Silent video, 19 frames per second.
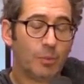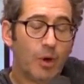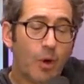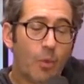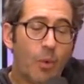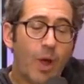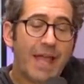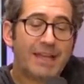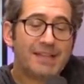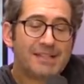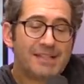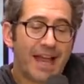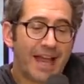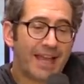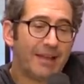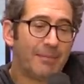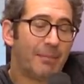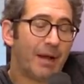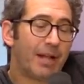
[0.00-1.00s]
Well, wait a
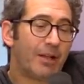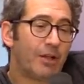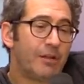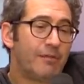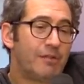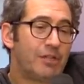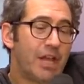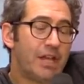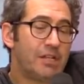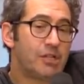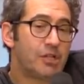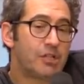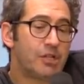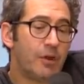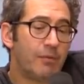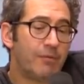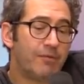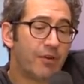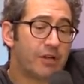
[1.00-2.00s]
second, Michael. You've changed your
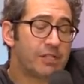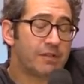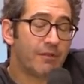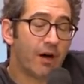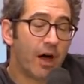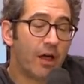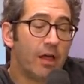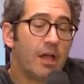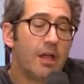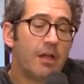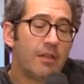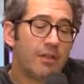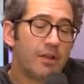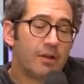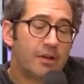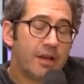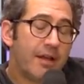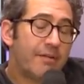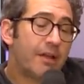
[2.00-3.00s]
tune. First of all,
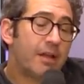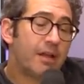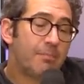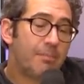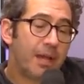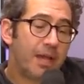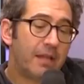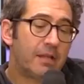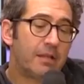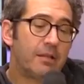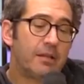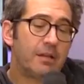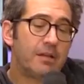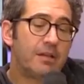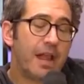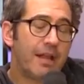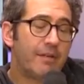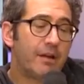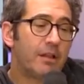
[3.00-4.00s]
they're no, never no, going to no, pick. No,
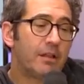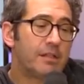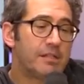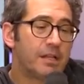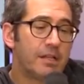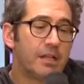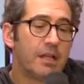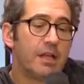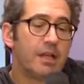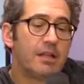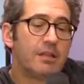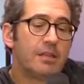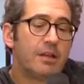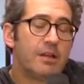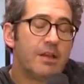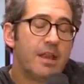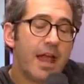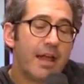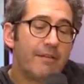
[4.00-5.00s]
they're never listen. they're
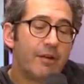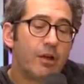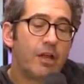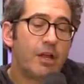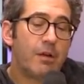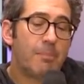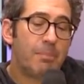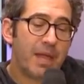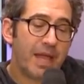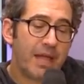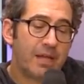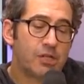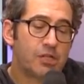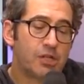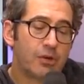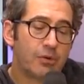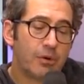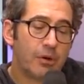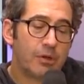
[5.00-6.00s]
never going to pick yes,
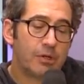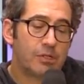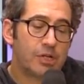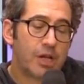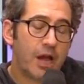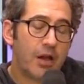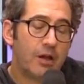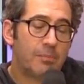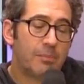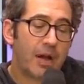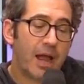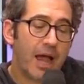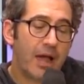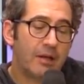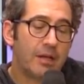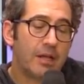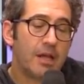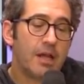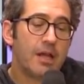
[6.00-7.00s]
Sherrod, Sherrod
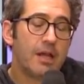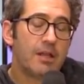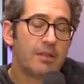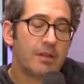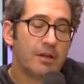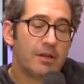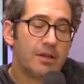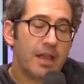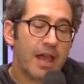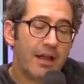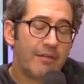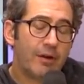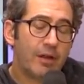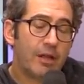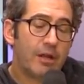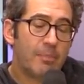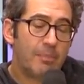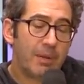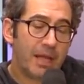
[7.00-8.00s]
Brown. they're never
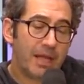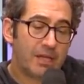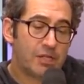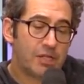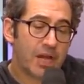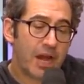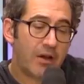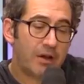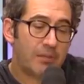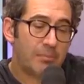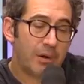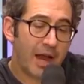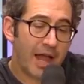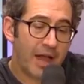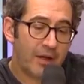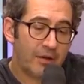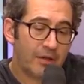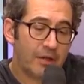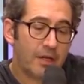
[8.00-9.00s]
going to pick Sherrod
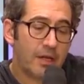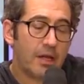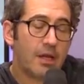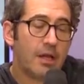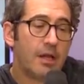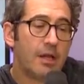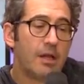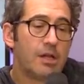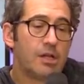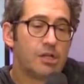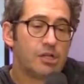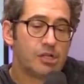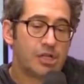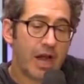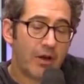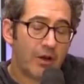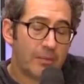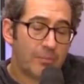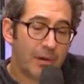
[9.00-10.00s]
Brown. Likely,
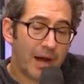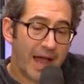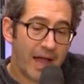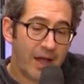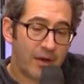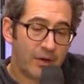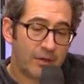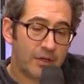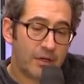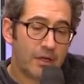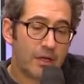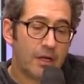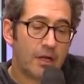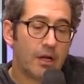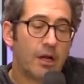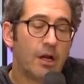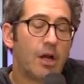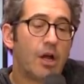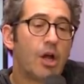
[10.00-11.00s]
Sherrod Brown.
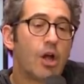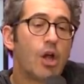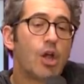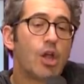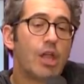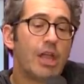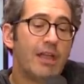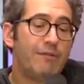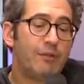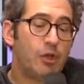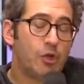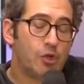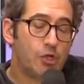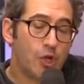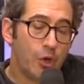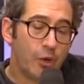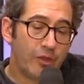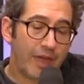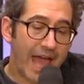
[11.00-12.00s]
Probably. If you
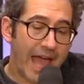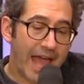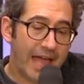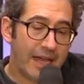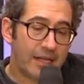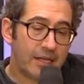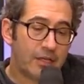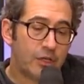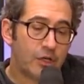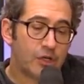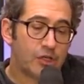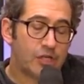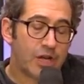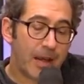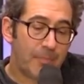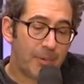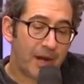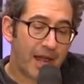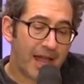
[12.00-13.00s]
do that, you're
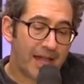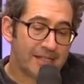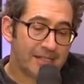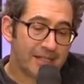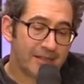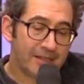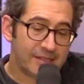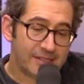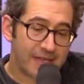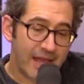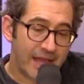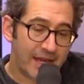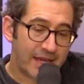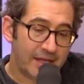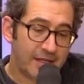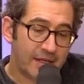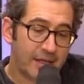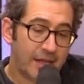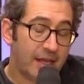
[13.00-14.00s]
jeopardizing the
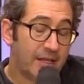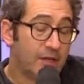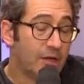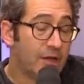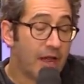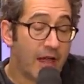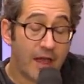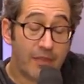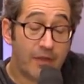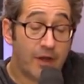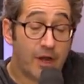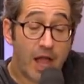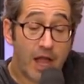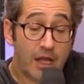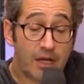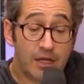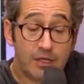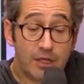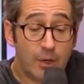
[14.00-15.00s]
Senate, and you're and they're not
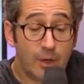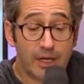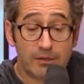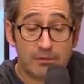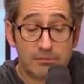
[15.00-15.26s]
going to do it.